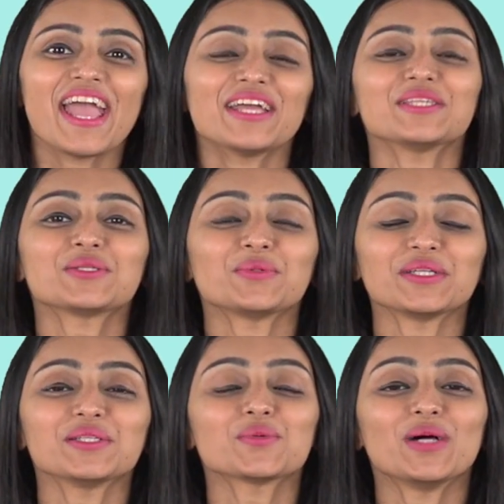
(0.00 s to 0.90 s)
Hey
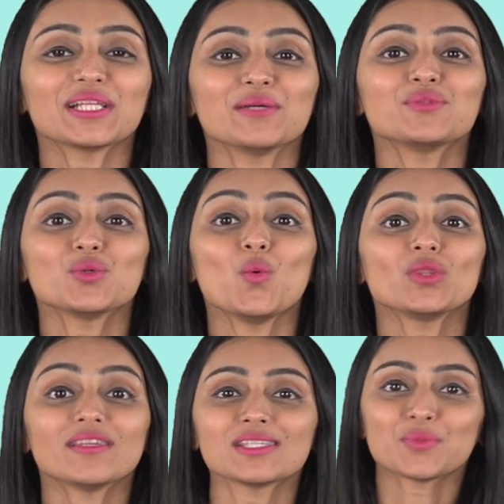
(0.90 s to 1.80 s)
students, welcome to
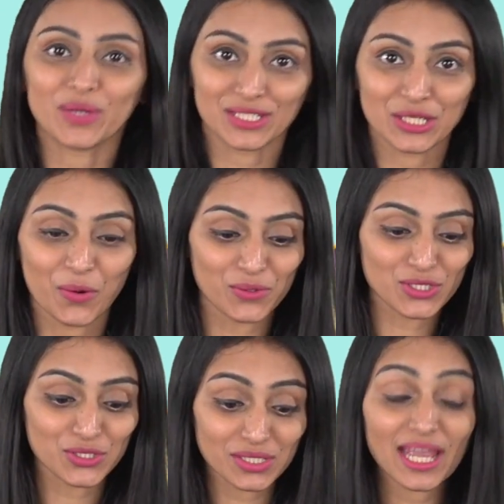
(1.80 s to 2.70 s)
this video.
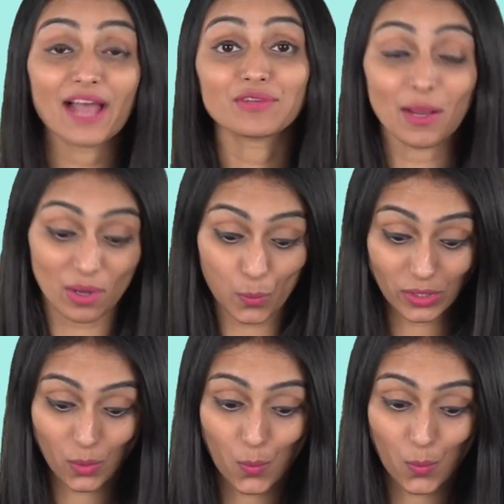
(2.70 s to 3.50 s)
So today I've come up with a